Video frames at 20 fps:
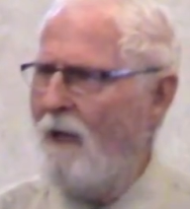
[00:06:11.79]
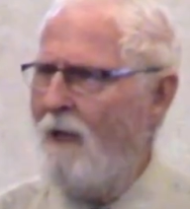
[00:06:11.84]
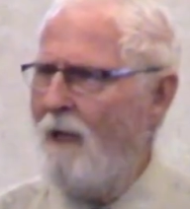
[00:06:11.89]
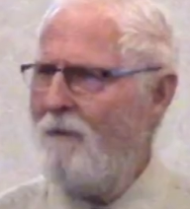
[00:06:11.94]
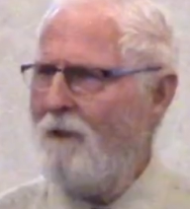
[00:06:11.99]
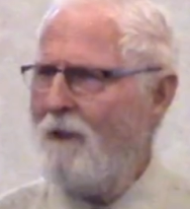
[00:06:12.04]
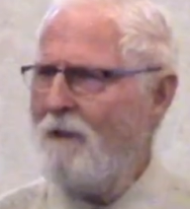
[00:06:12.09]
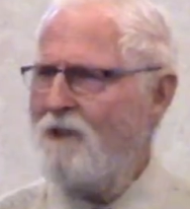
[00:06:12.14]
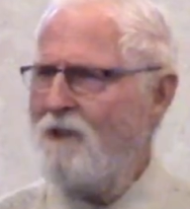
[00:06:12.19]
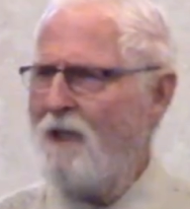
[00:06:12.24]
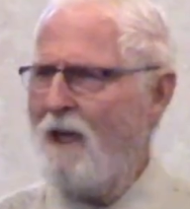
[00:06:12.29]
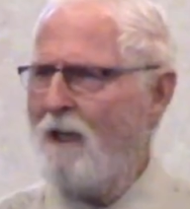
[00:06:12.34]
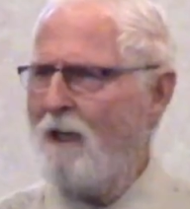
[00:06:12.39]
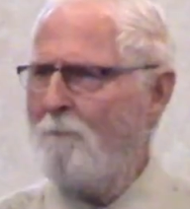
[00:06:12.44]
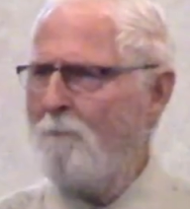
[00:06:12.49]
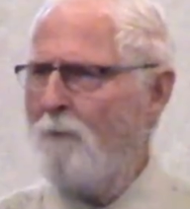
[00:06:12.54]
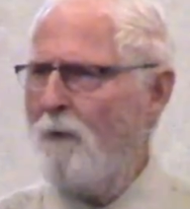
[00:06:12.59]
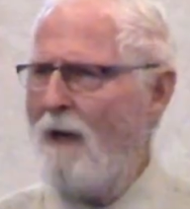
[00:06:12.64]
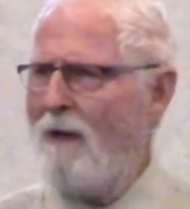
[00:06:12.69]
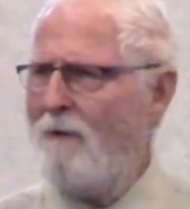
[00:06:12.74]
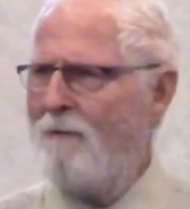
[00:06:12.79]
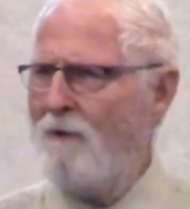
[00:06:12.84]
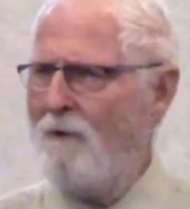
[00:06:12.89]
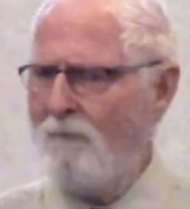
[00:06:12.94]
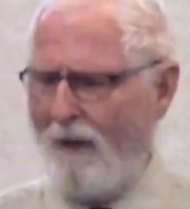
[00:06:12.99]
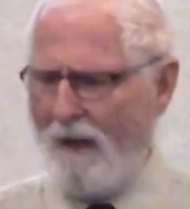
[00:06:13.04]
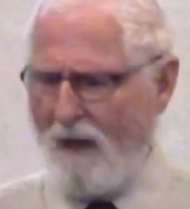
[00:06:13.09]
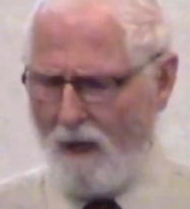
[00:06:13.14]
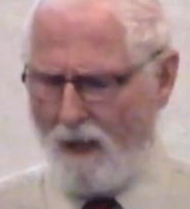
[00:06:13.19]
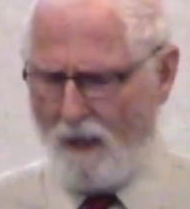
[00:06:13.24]
There's not a breath of
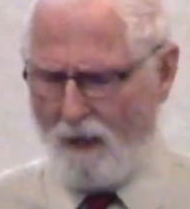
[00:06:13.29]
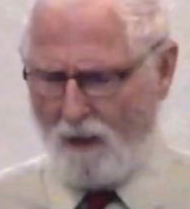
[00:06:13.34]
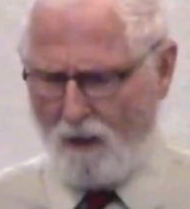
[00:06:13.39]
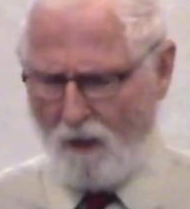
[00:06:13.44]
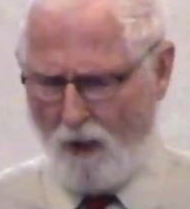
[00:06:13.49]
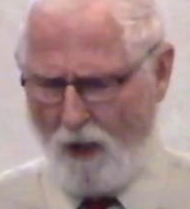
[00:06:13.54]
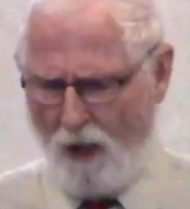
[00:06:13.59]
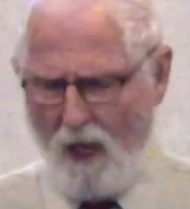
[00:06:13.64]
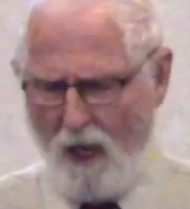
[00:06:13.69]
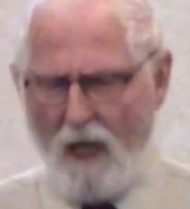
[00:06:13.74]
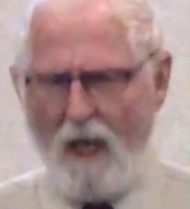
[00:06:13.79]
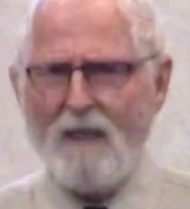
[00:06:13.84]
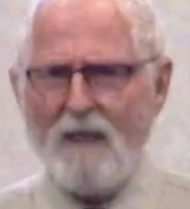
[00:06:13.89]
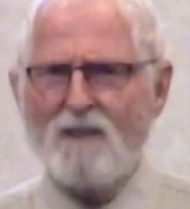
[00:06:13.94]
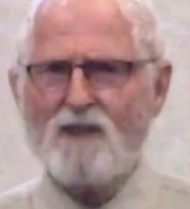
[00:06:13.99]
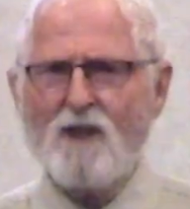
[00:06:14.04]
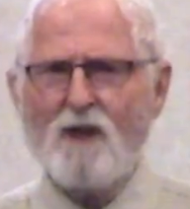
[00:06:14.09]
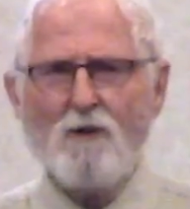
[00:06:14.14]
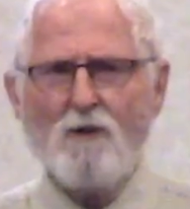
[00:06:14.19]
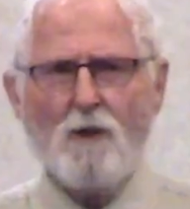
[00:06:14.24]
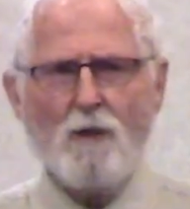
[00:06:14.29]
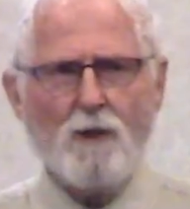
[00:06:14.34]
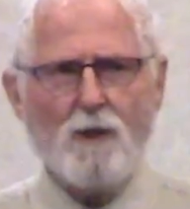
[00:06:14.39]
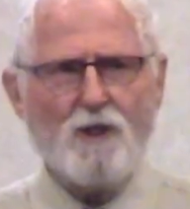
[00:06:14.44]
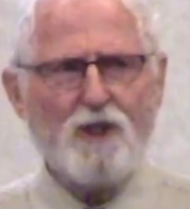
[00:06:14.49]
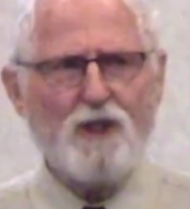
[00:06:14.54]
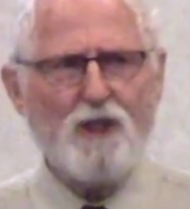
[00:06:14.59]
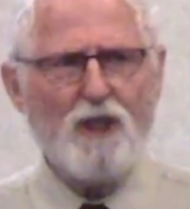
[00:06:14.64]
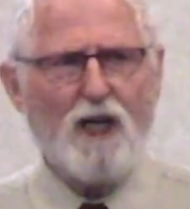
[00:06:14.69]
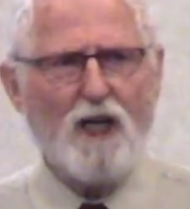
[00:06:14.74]
air. It's a new
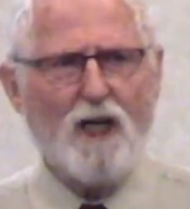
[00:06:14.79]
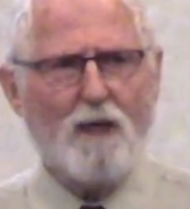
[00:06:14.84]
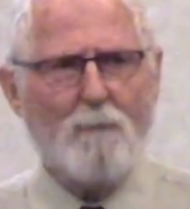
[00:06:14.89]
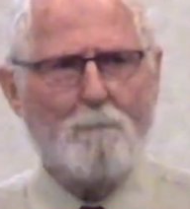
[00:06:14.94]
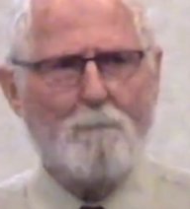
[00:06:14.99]
ship,